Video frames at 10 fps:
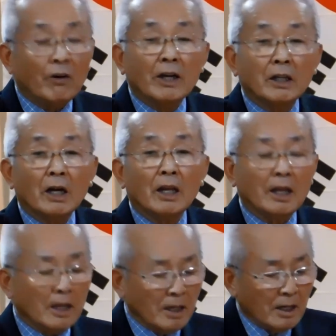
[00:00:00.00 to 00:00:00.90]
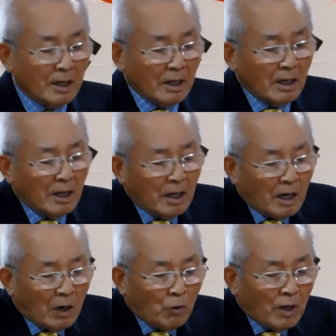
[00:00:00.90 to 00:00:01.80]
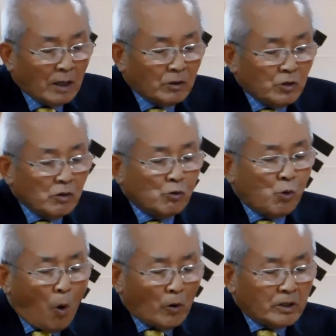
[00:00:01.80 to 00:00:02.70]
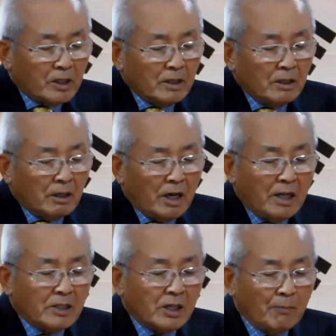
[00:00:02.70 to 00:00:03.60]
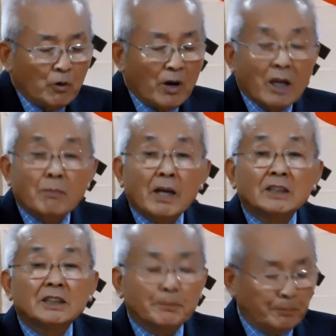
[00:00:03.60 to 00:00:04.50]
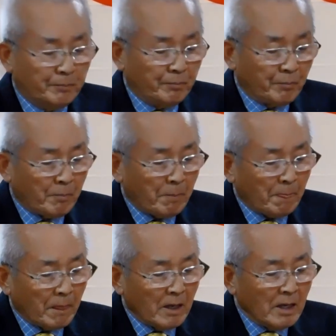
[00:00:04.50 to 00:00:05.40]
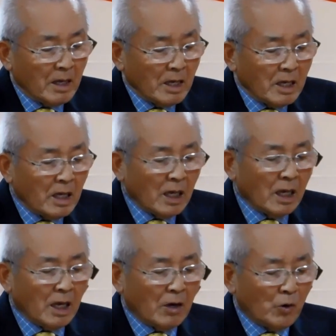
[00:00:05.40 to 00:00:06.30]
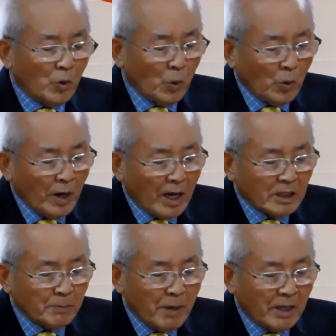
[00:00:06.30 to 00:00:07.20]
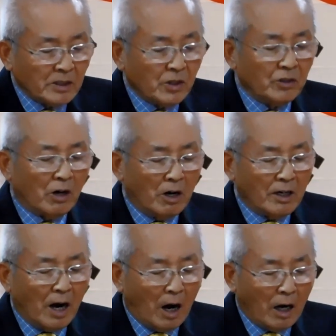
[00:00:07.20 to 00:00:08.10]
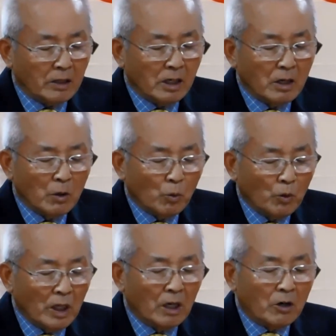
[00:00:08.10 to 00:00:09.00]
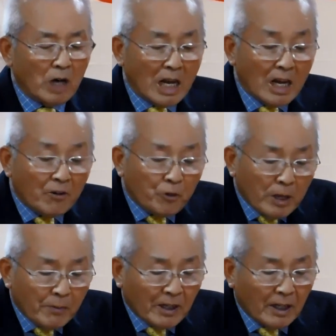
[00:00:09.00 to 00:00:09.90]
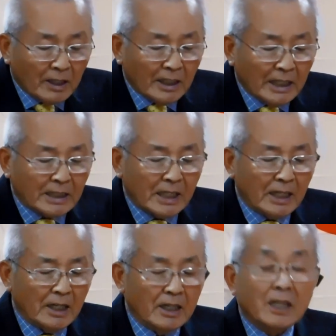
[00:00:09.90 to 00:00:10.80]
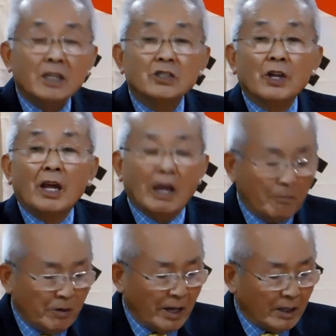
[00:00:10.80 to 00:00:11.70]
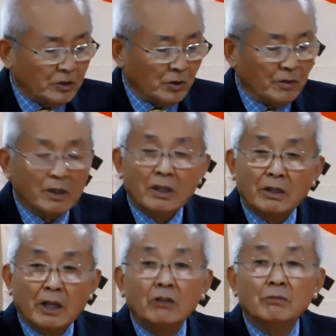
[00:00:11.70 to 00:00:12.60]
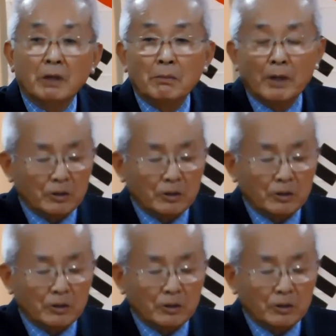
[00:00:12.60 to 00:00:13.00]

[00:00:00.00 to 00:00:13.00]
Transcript: Finally, I would like to quote a samurai maxim. He who has mastered an art will reveal it in his every action. Thank you very